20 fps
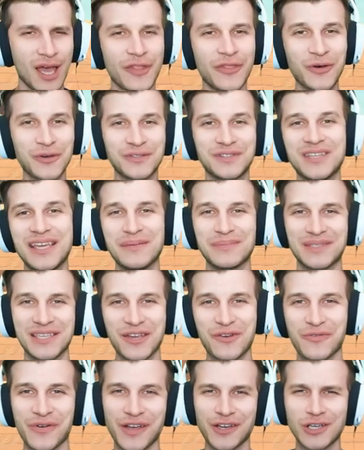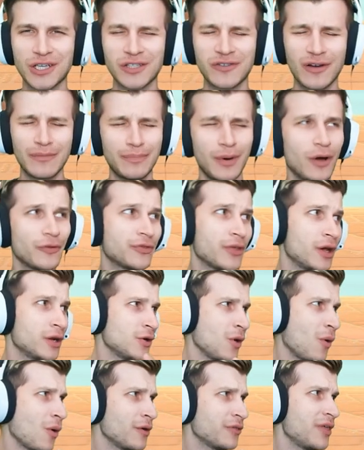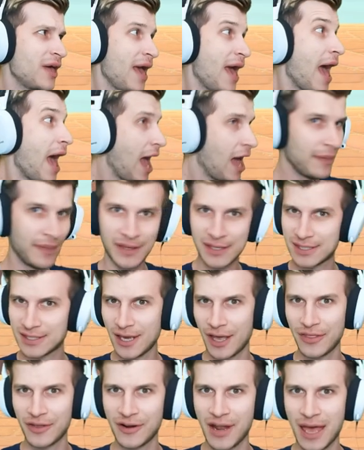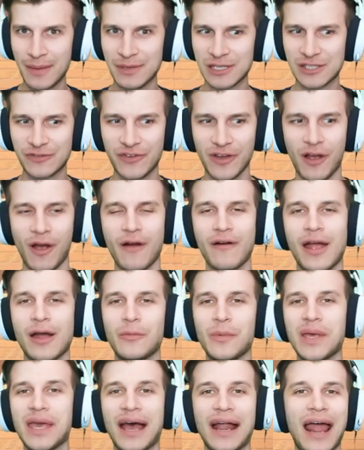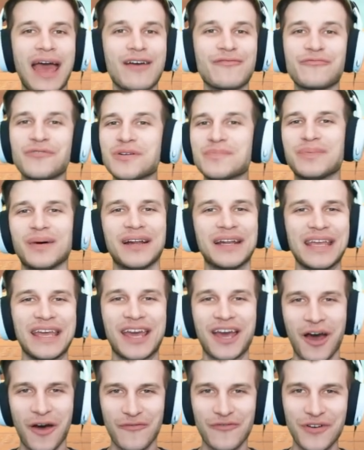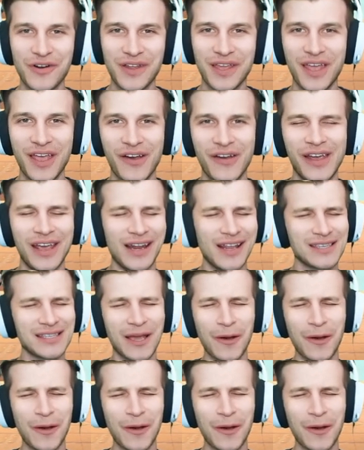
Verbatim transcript: those deep sea creatures for both the north and the southern hemisphere. All right, we got everybody covered here. It is a